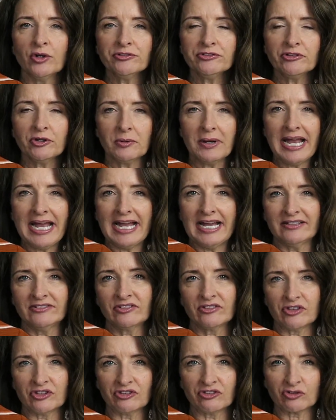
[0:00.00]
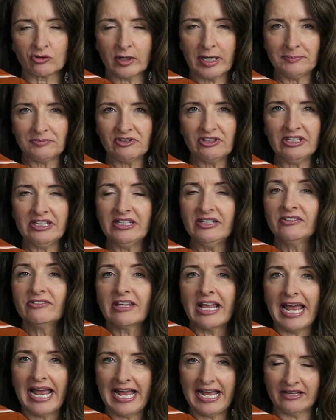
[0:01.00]
also has the striped
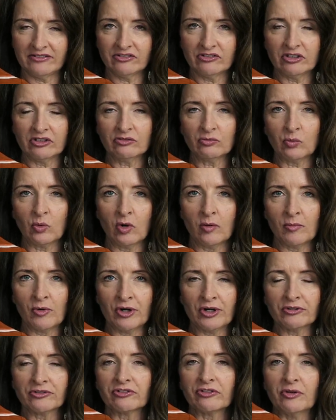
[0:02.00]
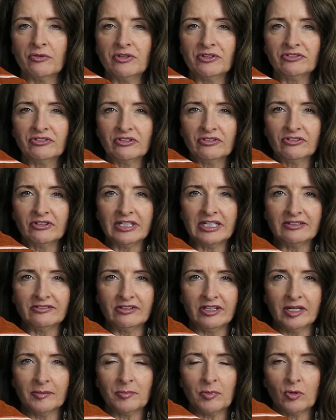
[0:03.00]
tees, as does Walmart. So this is an
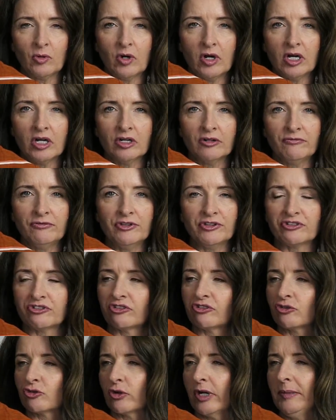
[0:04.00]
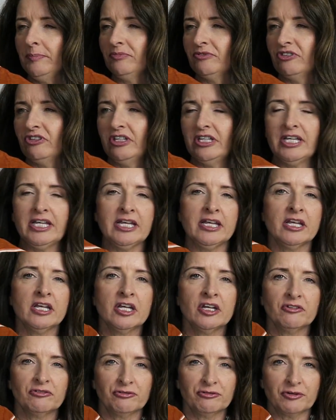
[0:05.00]
example of the striped tee
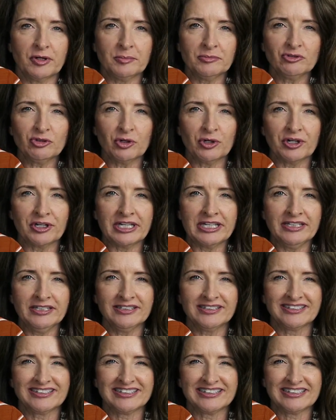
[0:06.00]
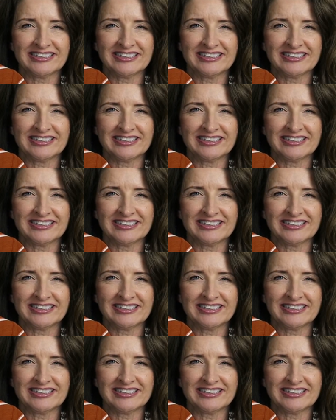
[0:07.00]
from Target.